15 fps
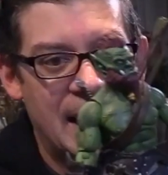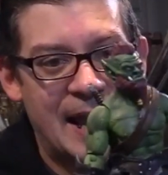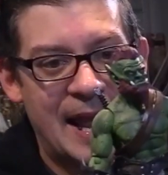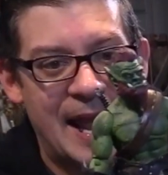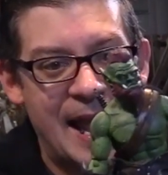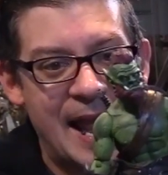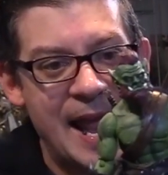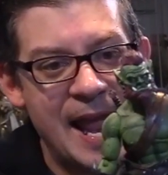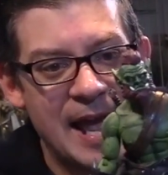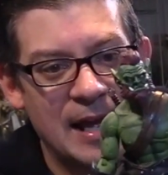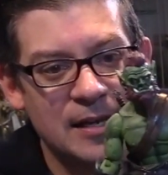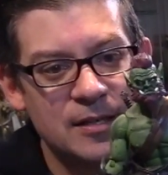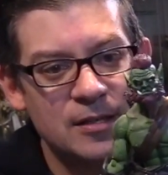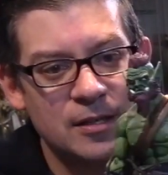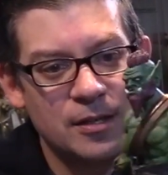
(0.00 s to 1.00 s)

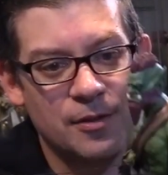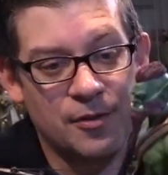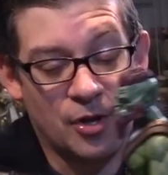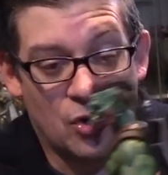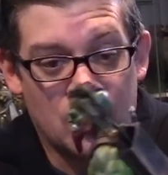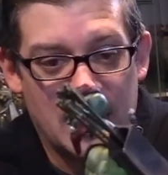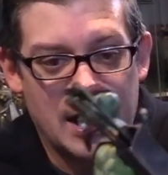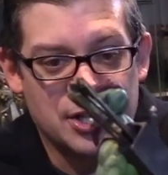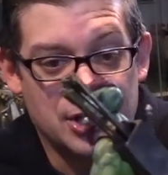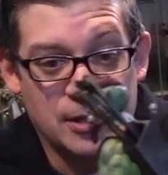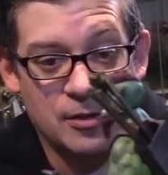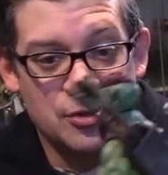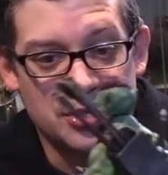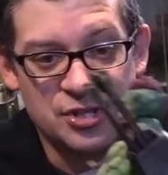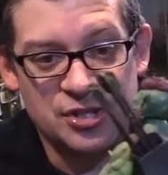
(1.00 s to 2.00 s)
and actually
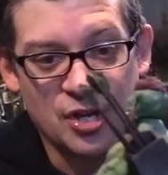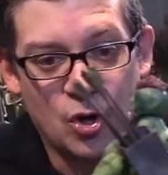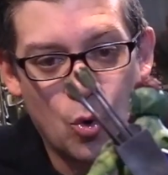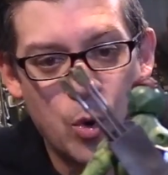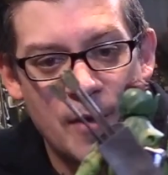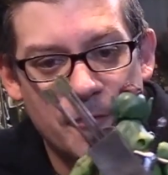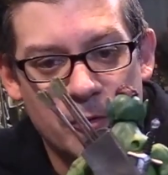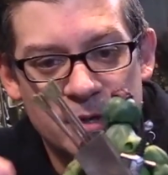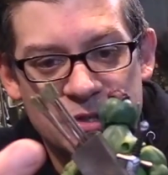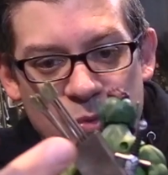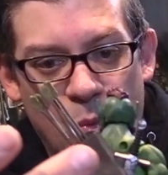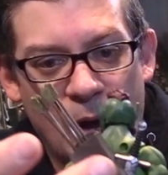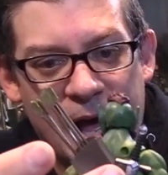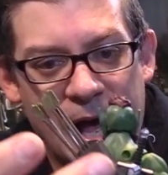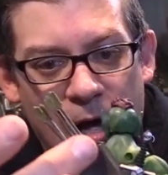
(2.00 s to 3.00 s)
uses the quiver as
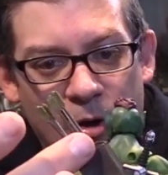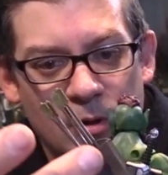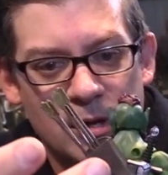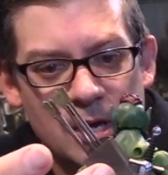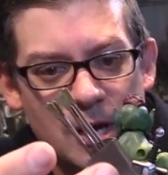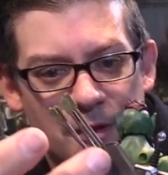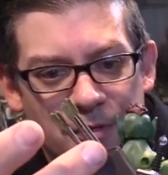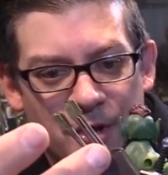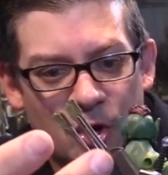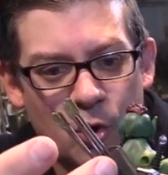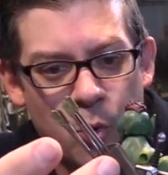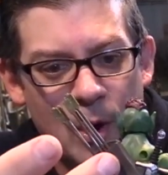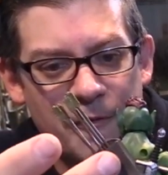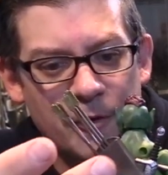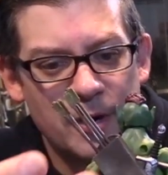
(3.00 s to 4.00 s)
well. The
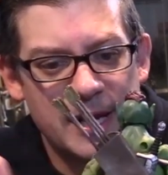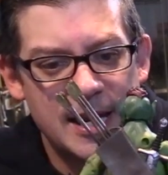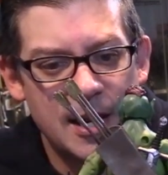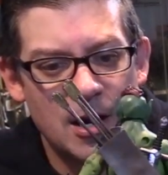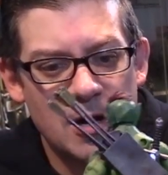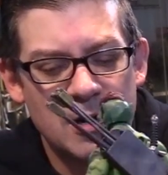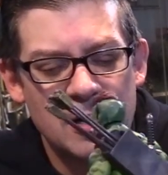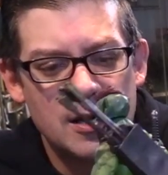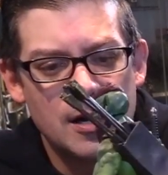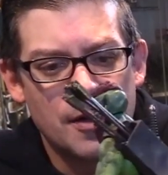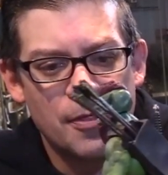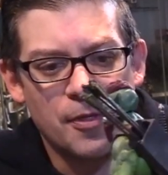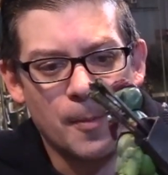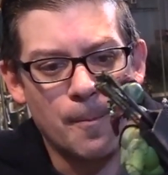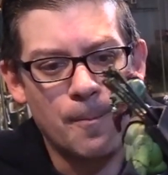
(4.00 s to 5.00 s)
quiver here,
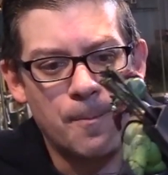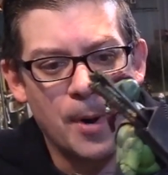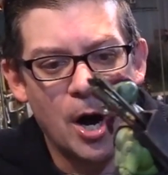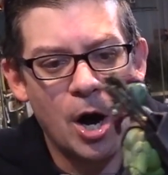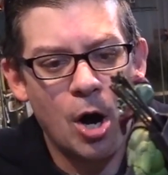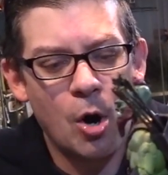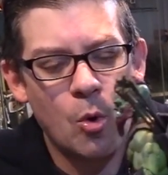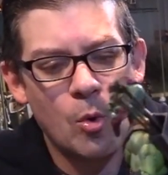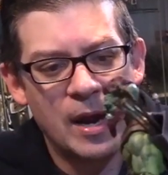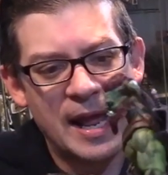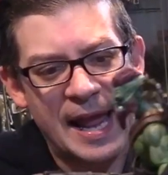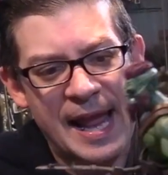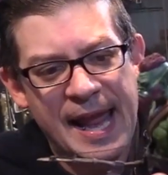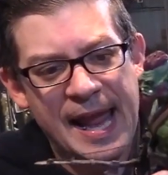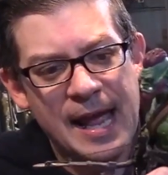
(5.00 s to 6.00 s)
the bow,
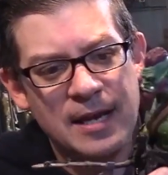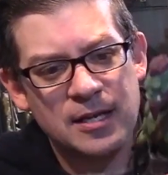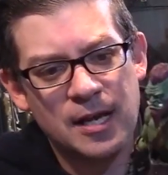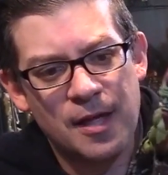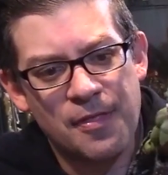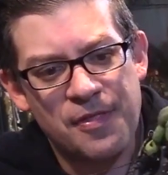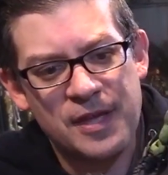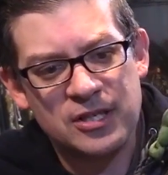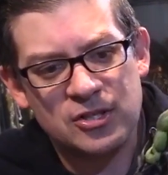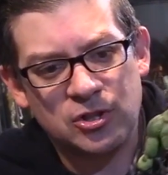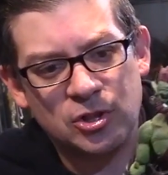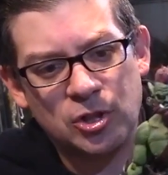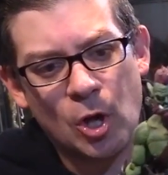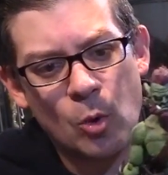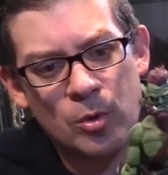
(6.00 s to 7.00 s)
and this
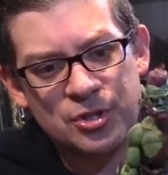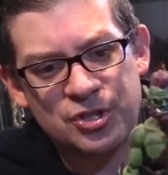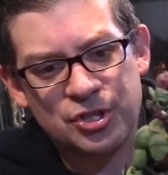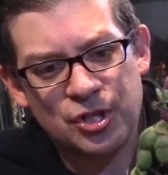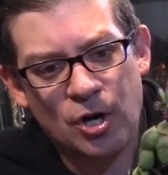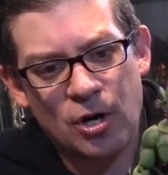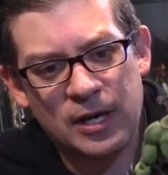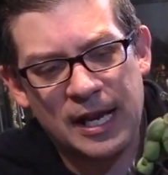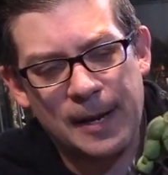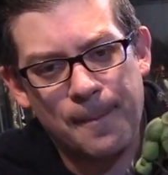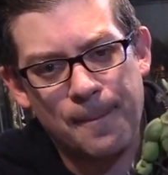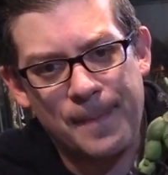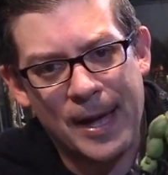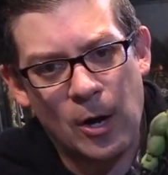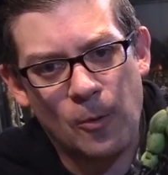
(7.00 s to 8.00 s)
lower skirt
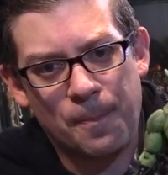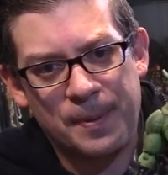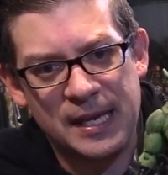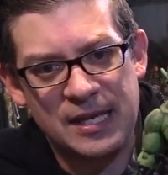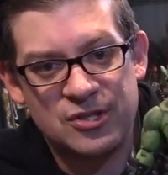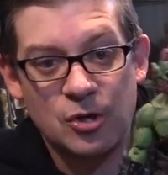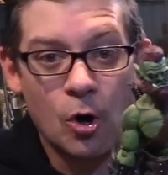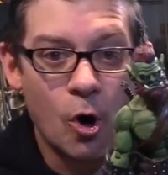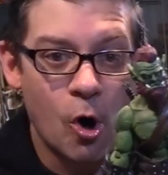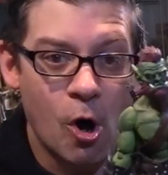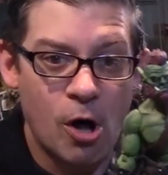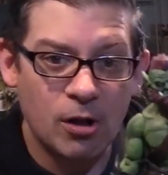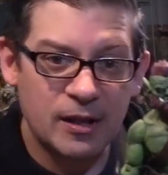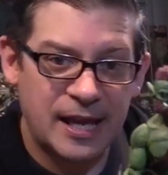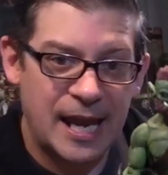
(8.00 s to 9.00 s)
and belt piece
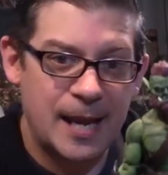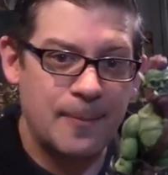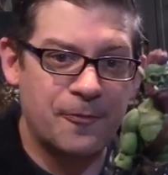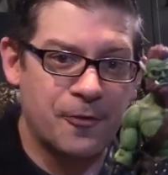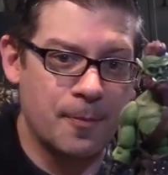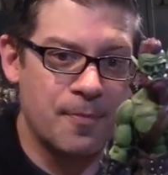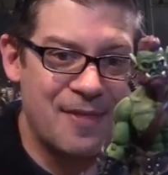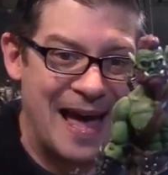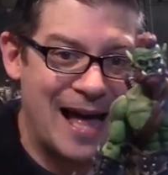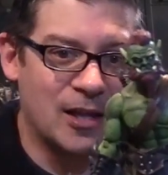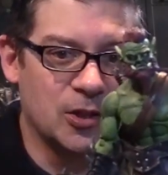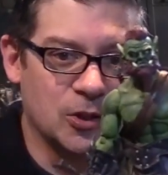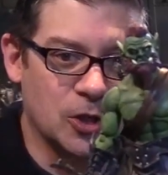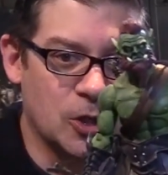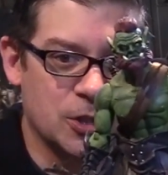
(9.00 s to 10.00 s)
all came from
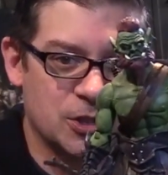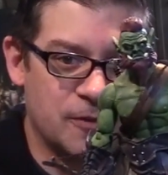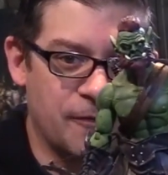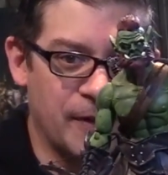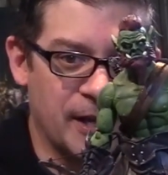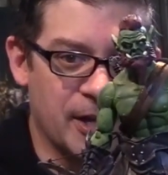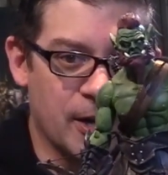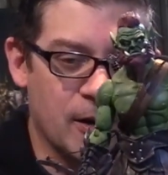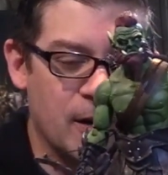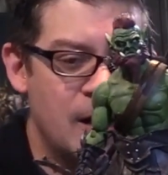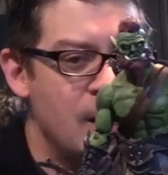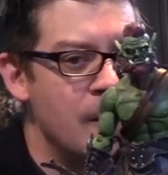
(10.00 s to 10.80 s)
that Lurtz figure.